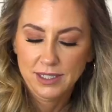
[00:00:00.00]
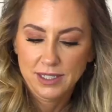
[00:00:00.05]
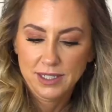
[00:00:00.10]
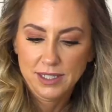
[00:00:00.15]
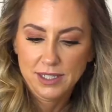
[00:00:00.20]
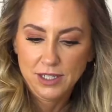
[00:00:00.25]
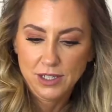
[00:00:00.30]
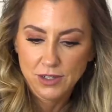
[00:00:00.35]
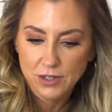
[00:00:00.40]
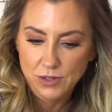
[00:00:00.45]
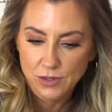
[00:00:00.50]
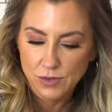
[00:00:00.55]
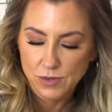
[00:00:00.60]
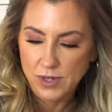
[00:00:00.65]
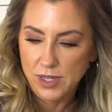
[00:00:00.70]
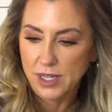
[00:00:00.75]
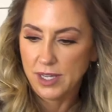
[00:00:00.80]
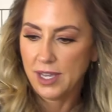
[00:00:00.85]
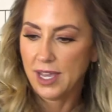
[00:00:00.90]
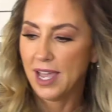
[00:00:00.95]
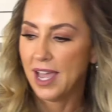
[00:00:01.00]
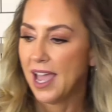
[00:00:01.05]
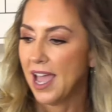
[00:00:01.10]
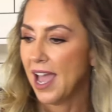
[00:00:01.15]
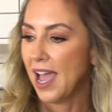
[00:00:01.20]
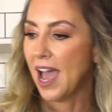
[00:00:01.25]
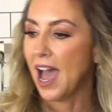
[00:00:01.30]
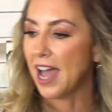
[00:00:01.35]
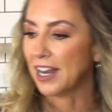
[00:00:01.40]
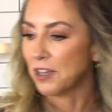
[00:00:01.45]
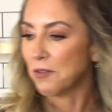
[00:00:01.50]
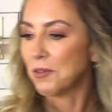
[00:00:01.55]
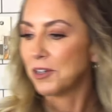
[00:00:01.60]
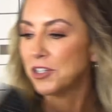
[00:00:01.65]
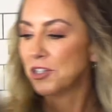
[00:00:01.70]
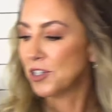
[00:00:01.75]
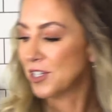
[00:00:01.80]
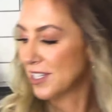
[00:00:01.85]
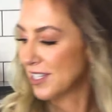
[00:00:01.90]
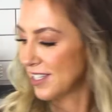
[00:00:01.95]
So, and I want
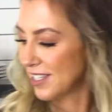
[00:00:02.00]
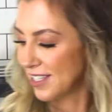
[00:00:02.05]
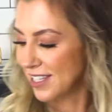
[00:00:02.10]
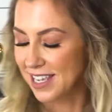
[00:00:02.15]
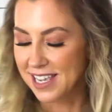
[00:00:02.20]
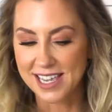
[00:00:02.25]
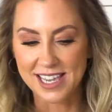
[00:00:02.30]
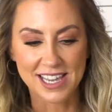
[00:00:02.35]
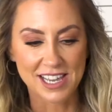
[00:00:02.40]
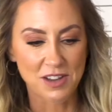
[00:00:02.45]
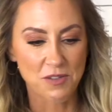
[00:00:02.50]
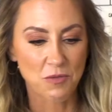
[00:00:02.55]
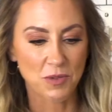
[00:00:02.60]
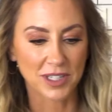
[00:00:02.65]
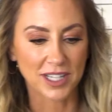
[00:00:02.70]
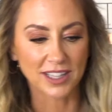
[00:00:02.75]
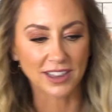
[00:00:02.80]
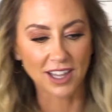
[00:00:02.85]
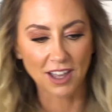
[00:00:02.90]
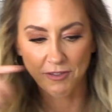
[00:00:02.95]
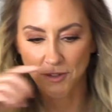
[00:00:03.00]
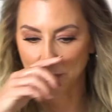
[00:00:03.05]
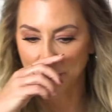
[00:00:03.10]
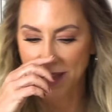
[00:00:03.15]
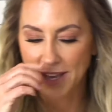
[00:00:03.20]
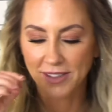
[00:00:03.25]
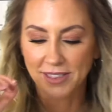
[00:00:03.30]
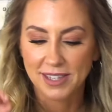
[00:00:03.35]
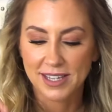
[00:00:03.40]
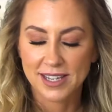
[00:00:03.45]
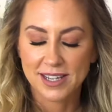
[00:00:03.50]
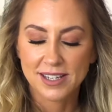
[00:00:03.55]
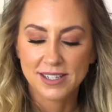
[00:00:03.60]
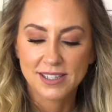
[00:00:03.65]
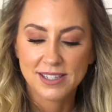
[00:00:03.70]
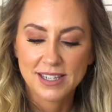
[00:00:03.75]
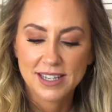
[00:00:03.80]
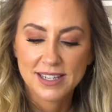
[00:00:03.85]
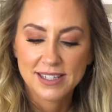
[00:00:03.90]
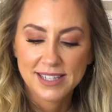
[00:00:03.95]
you to see what I love about
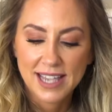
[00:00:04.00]
this is